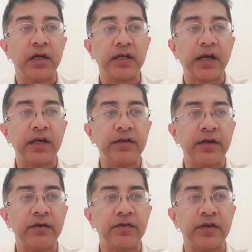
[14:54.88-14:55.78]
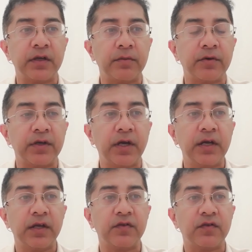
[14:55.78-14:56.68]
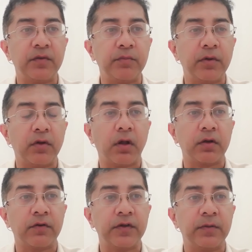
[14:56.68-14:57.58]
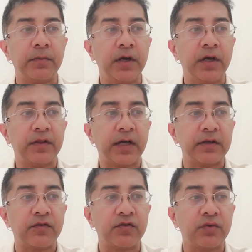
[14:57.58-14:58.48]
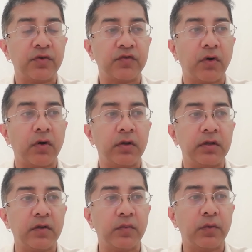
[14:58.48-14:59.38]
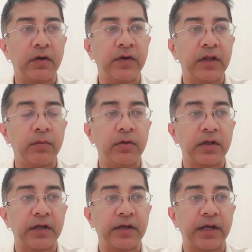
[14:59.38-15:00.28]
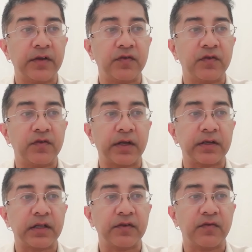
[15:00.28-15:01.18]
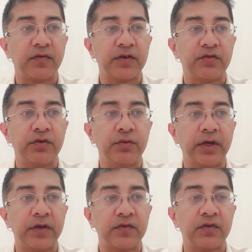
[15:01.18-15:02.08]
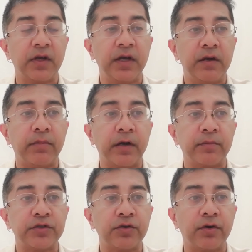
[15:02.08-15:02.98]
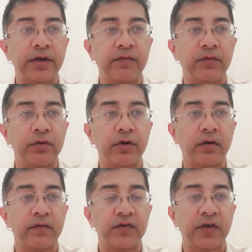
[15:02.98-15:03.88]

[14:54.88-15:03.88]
KNearest Neighbor is a simple algorithm that stores all available cases and classifies new cases by majority vote of its